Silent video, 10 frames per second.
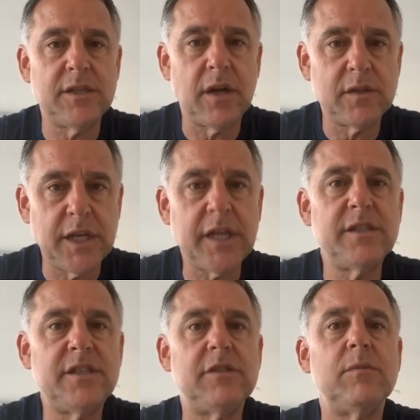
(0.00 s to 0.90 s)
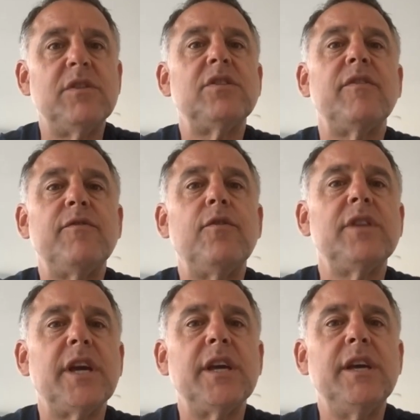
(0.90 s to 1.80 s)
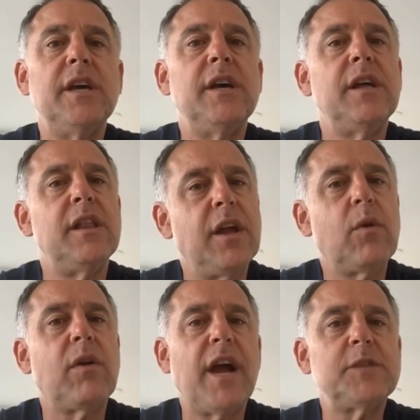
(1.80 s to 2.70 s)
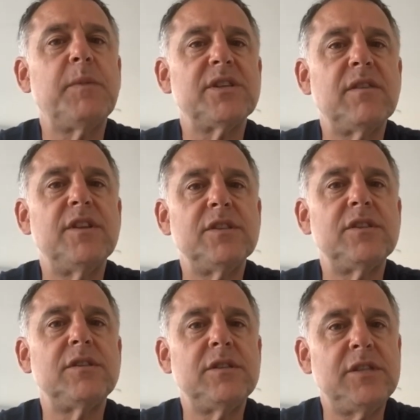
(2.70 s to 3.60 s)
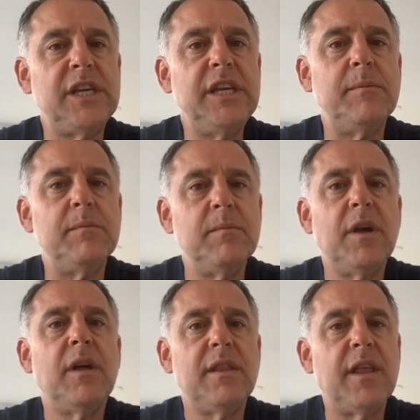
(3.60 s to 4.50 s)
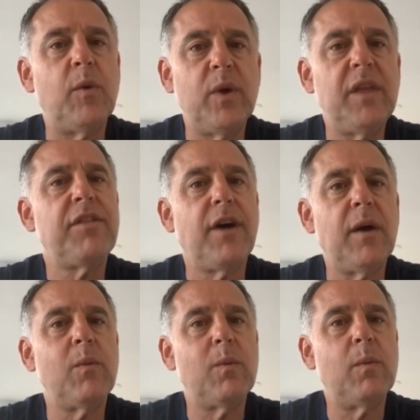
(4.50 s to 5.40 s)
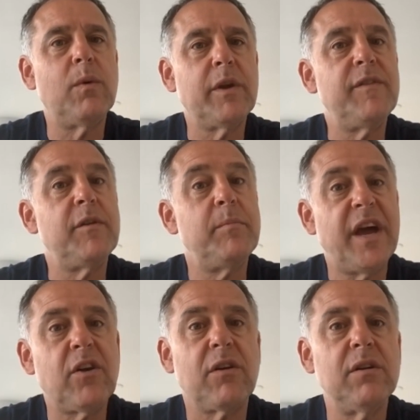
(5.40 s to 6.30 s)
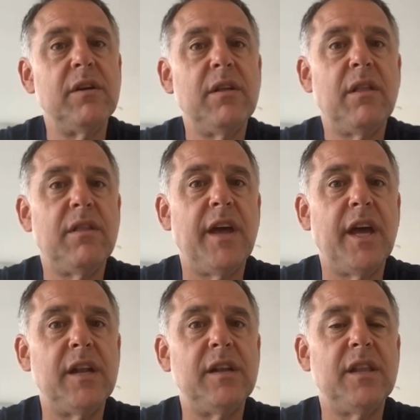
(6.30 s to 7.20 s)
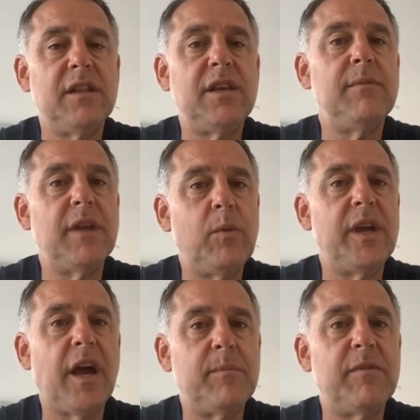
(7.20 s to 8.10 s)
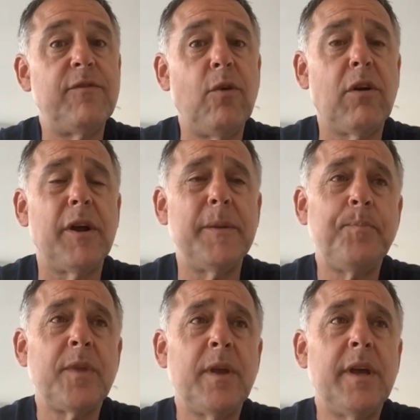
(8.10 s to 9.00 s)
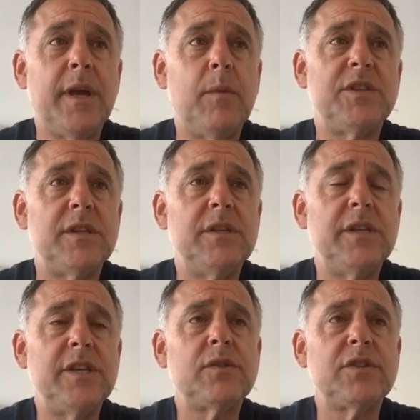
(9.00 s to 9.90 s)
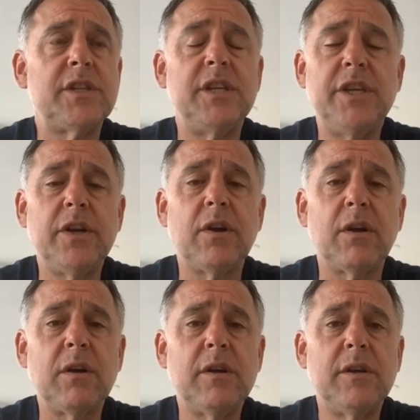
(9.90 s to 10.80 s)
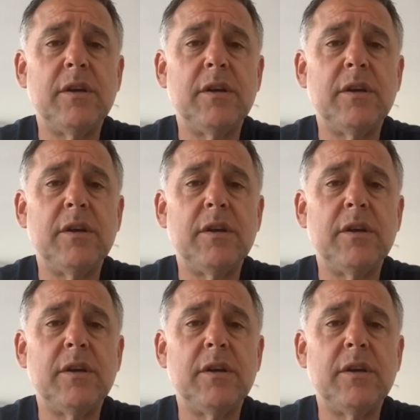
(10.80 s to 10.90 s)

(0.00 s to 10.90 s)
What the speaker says: our second season was unfolding, there were aspects of this team that we thought were even better than the team that we had before. And it was an interesting year